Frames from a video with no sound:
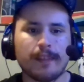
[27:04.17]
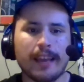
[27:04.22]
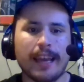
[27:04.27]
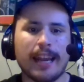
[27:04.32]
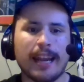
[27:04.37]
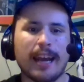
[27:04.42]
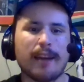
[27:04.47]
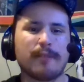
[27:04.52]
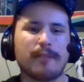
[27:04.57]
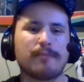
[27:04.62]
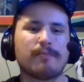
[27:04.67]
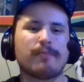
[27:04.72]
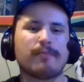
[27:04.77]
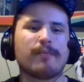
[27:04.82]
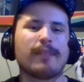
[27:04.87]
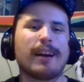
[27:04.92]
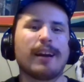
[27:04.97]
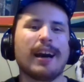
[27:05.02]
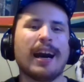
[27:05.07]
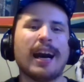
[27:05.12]
And I
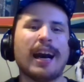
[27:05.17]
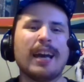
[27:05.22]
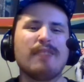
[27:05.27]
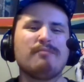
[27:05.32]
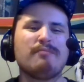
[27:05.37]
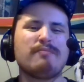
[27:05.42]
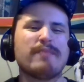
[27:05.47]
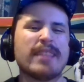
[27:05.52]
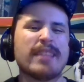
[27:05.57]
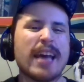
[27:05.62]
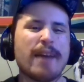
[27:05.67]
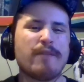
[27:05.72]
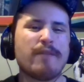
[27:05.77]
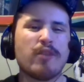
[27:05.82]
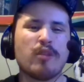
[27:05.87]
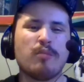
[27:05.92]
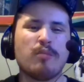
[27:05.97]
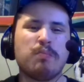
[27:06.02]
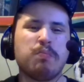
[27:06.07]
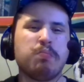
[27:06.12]
I
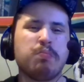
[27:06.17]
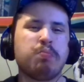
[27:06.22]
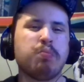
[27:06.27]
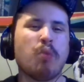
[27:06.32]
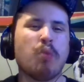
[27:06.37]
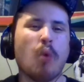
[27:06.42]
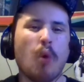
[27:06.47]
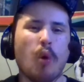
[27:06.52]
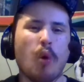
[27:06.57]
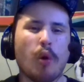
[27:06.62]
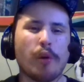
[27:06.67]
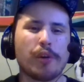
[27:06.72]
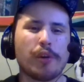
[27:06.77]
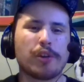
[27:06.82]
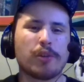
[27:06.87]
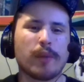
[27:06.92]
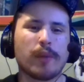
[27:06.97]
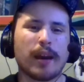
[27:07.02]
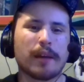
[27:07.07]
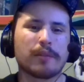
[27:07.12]
never bored
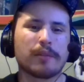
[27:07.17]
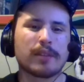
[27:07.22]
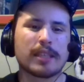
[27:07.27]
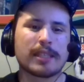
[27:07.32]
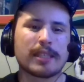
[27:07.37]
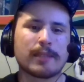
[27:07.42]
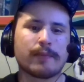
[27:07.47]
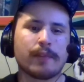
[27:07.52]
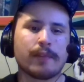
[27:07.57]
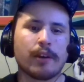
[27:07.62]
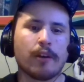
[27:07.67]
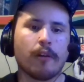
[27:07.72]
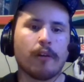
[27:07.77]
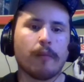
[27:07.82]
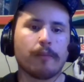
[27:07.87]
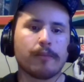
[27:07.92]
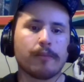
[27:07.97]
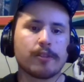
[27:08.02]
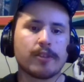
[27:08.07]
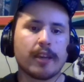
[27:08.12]
throughout this
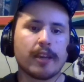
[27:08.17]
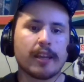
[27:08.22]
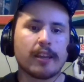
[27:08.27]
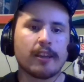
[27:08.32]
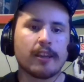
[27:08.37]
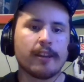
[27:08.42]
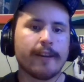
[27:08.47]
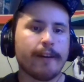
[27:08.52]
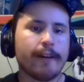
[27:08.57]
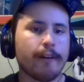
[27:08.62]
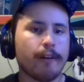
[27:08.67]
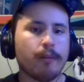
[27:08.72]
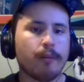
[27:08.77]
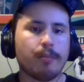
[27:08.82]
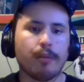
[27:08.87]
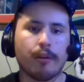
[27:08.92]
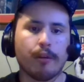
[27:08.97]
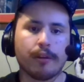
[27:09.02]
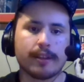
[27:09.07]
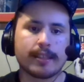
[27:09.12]
film. There's like no
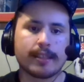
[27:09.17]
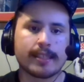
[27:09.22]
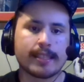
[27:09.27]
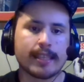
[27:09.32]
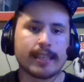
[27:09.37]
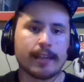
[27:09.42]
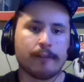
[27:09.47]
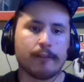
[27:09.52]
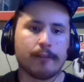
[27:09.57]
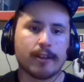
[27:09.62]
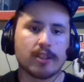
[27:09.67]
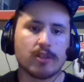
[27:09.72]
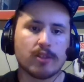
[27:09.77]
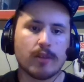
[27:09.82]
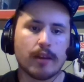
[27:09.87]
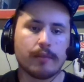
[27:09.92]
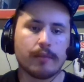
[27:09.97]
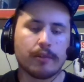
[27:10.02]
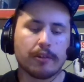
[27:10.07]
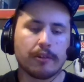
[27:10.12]
boring scene
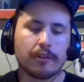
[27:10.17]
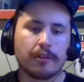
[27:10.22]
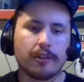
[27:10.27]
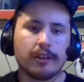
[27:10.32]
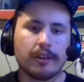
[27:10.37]
whatsoever.